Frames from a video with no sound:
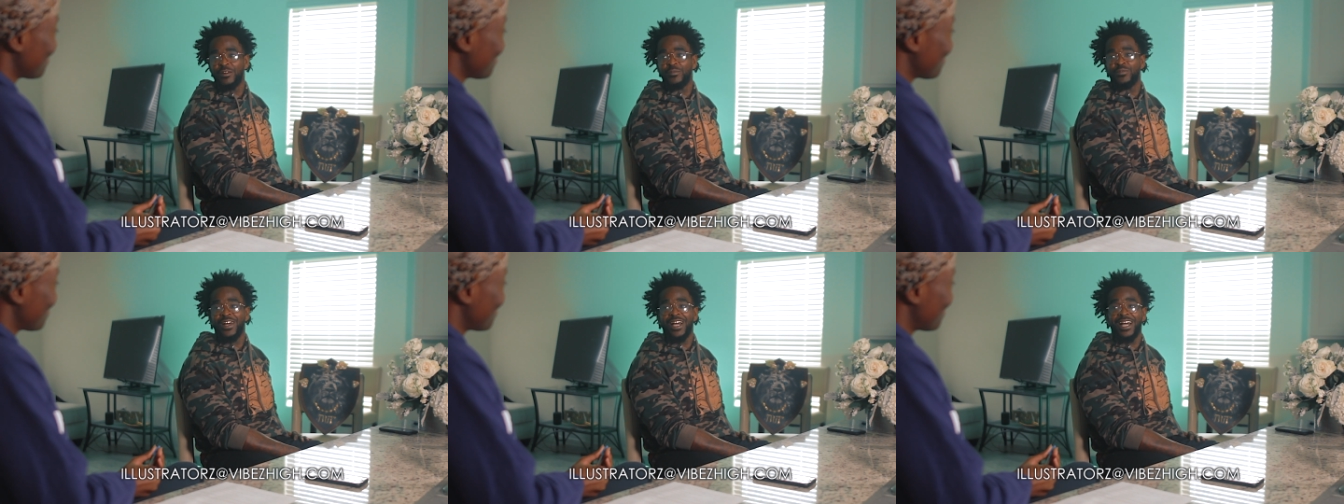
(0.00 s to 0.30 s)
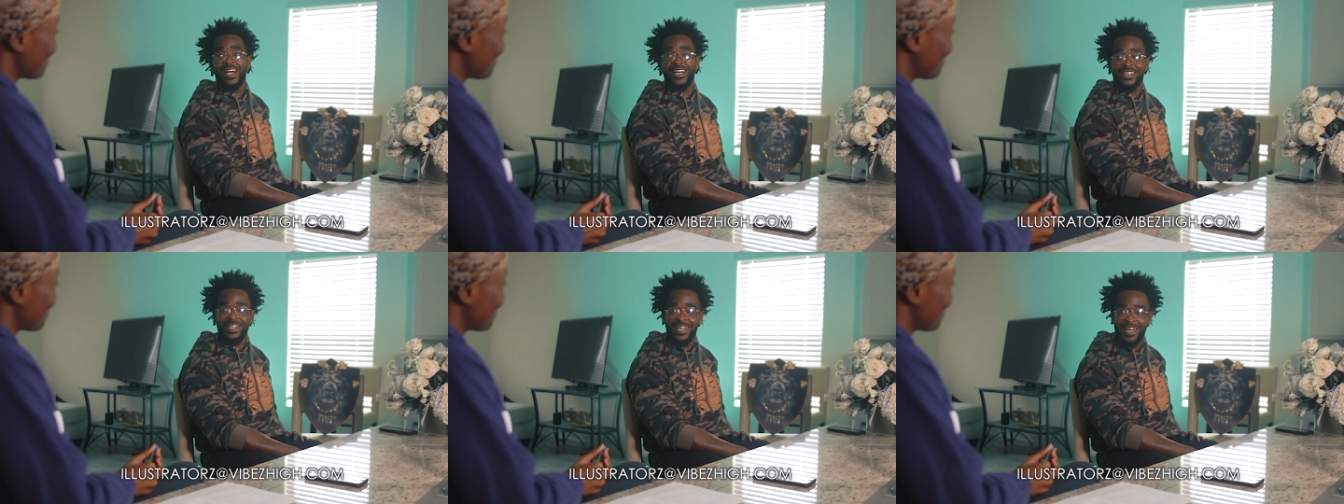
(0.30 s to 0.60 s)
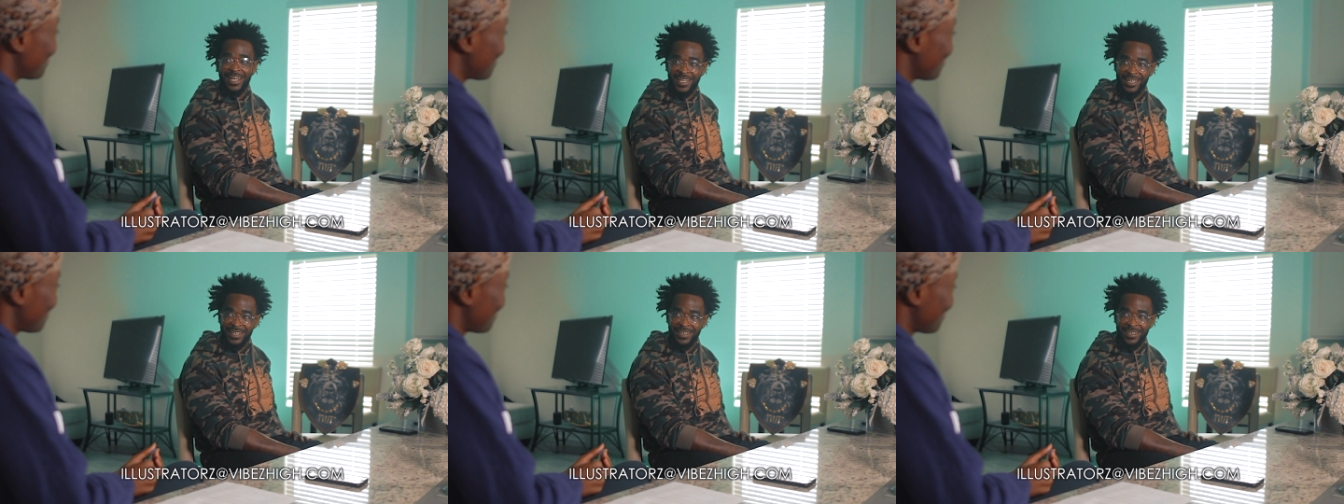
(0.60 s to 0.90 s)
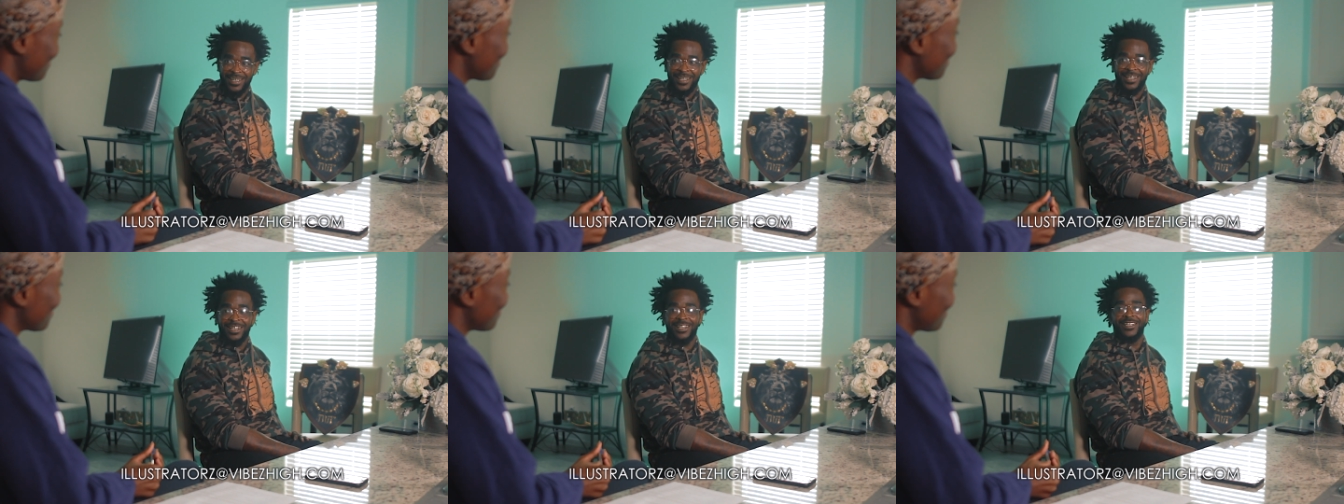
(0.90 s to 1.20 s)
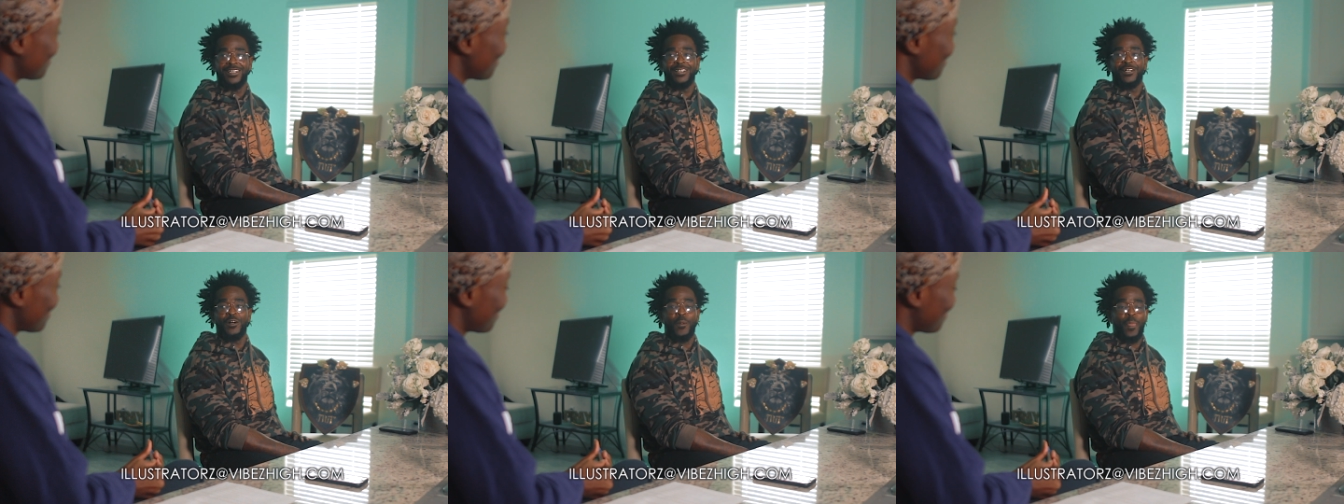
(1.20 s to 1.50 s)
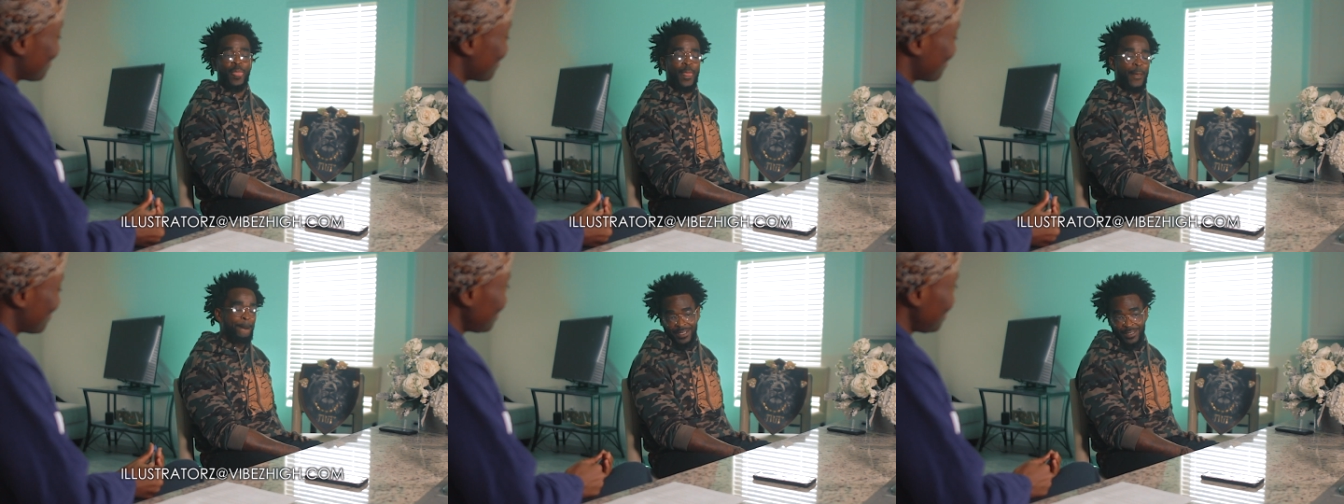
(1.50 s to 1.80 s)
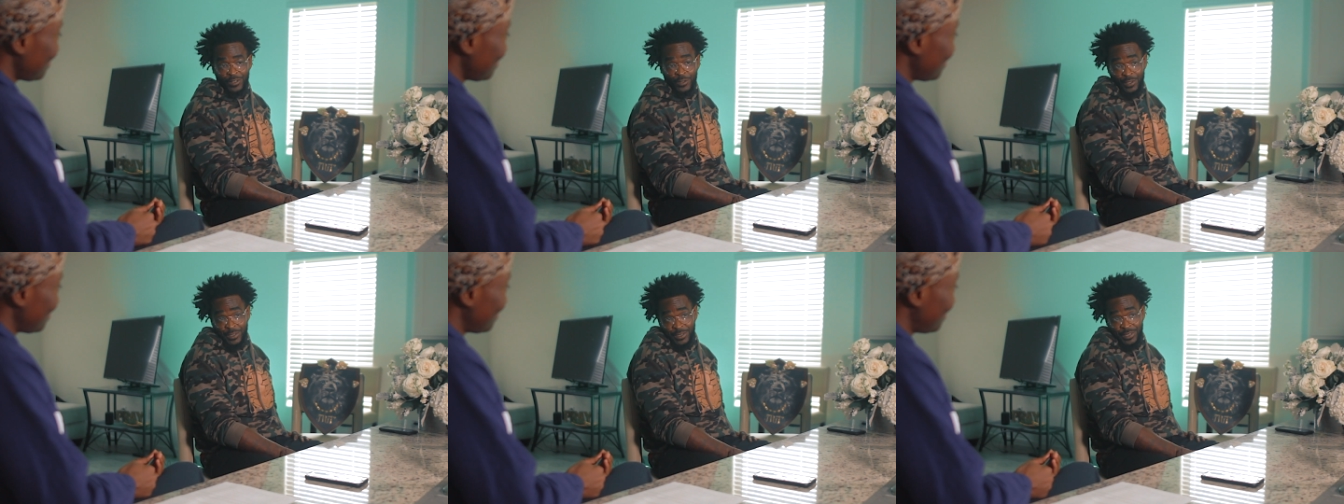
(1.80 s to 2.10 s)
at high Mm-hmm.
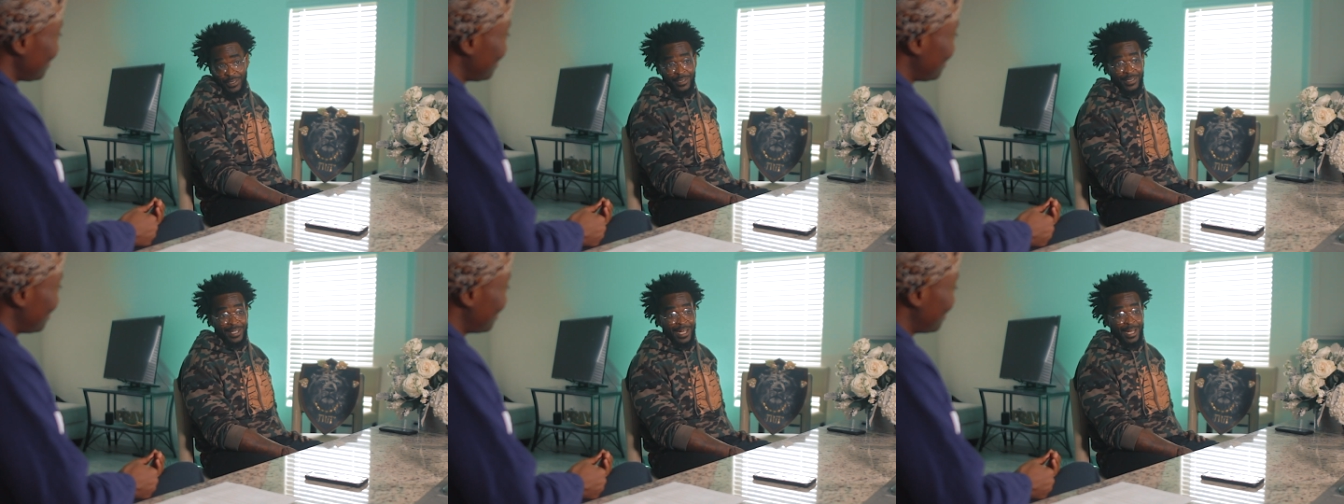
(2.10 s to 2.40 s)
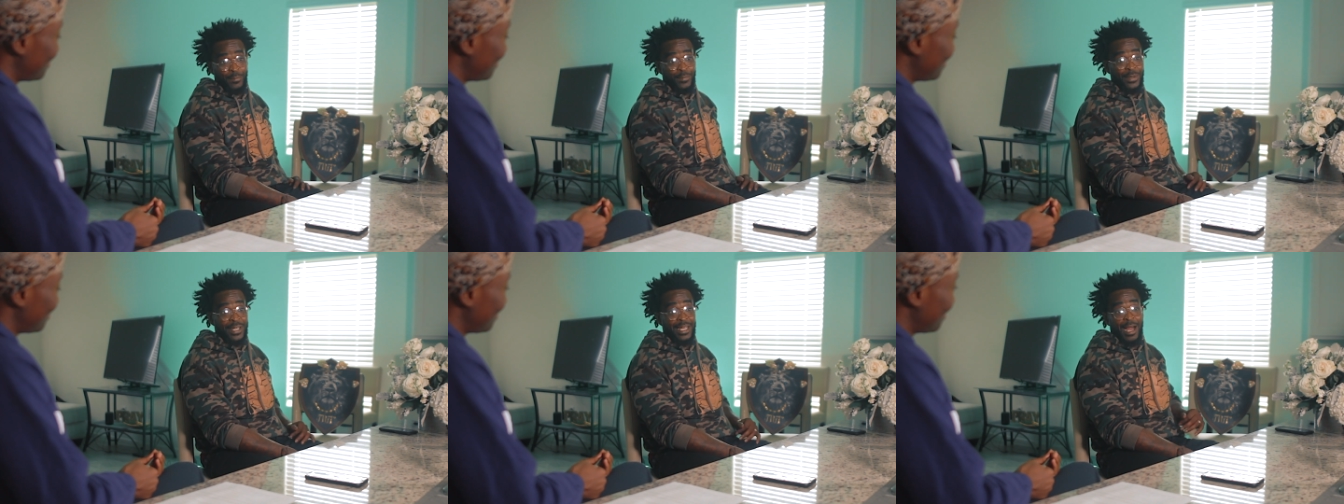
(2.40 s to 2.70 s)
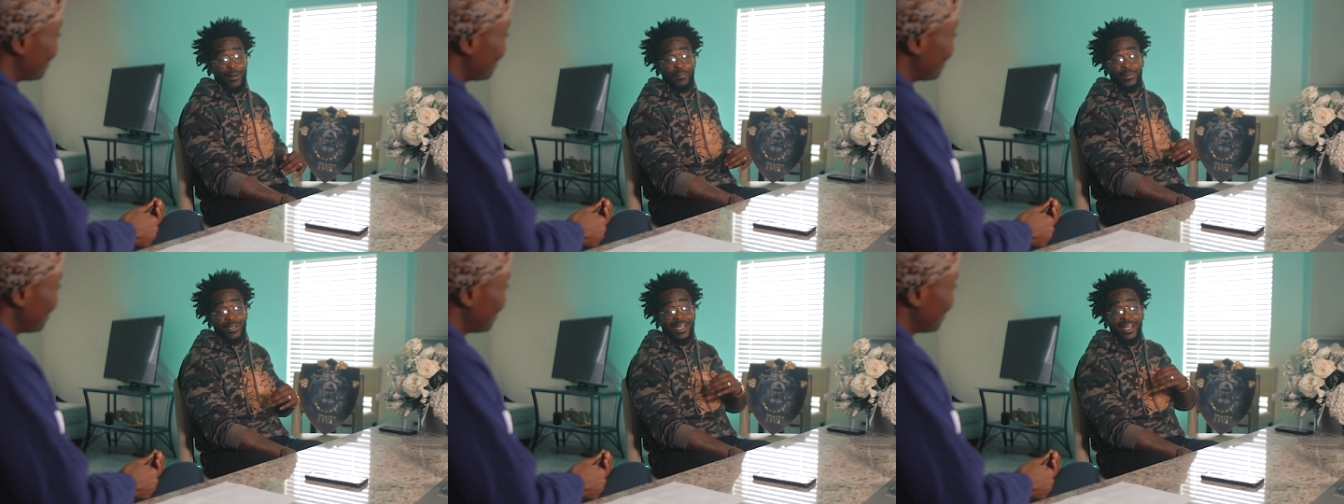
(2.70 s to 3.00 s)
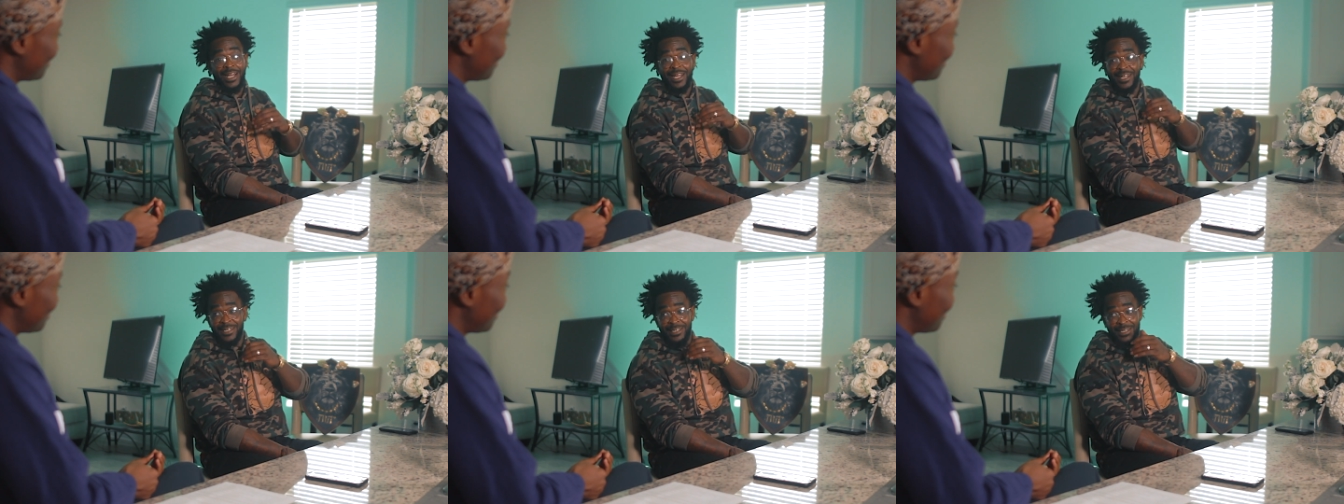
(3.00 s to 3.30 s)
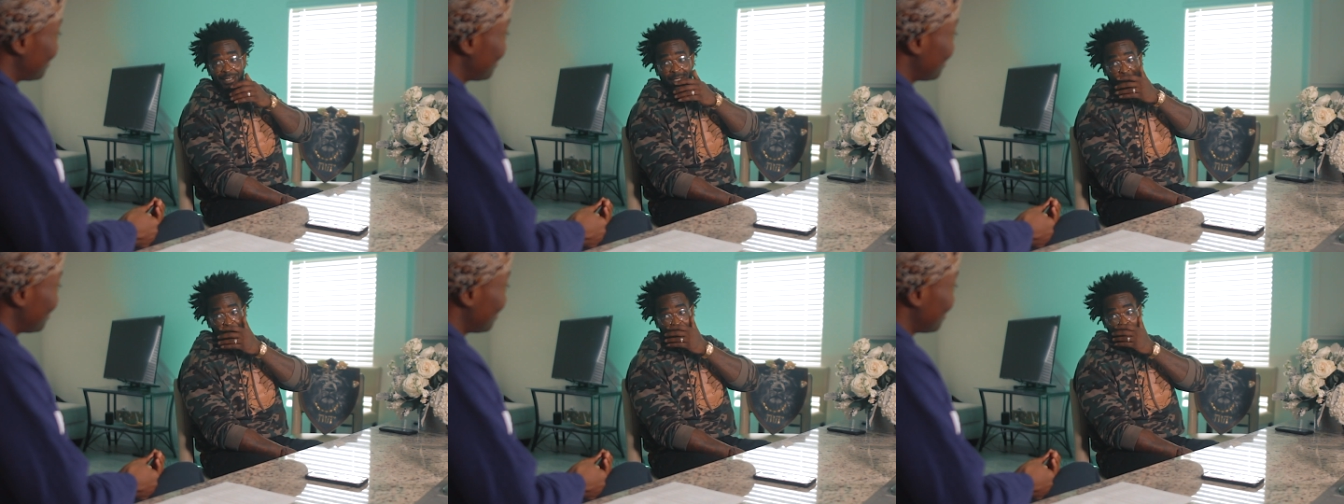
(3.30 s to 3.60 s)
Or just like me, I be lazy,